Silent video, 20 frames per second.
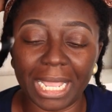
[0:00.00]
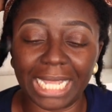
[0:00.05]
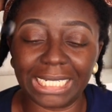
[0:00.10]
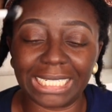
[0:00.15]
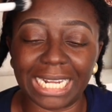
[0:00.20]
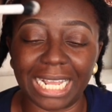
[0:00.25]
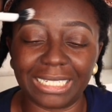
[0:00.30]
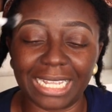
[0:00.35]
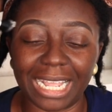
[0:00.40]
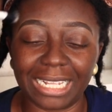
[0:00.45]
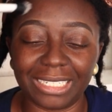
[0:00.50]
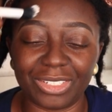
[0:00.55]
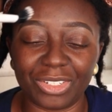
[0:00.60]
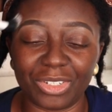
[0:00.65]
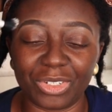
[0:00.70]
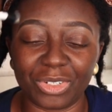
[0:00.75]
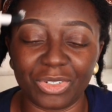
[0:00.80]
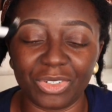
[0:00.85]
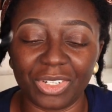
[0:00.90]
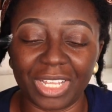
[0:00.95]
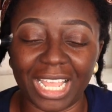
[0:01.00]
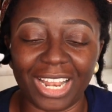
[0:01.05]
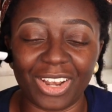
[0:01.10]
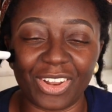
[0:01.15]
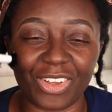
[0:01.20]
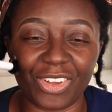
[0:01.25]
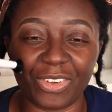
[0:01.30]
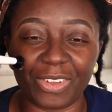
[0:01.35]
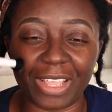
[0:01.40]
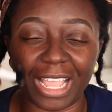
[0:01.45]
that sometimes I
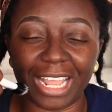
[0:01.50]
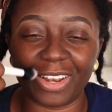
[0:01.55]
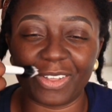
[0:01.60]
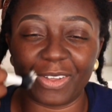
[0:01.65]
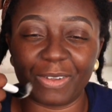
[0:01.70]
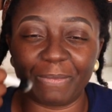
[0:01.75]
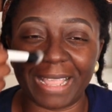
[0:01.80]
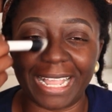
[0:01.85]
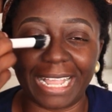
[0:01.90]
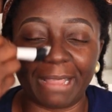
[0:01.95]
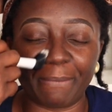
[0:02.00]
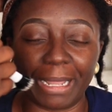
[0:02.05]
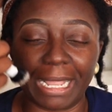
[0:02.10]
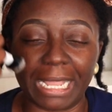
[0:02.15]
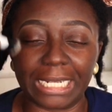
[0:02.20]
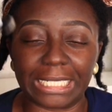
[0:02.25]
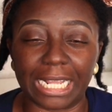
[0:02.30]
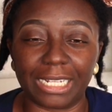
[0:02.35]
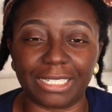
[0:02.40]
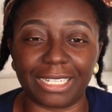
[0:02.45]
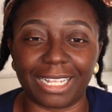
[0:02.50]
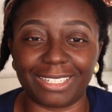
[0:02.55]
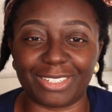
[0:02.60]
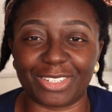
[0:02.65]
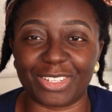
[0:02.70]
forgot, I lost track of what I was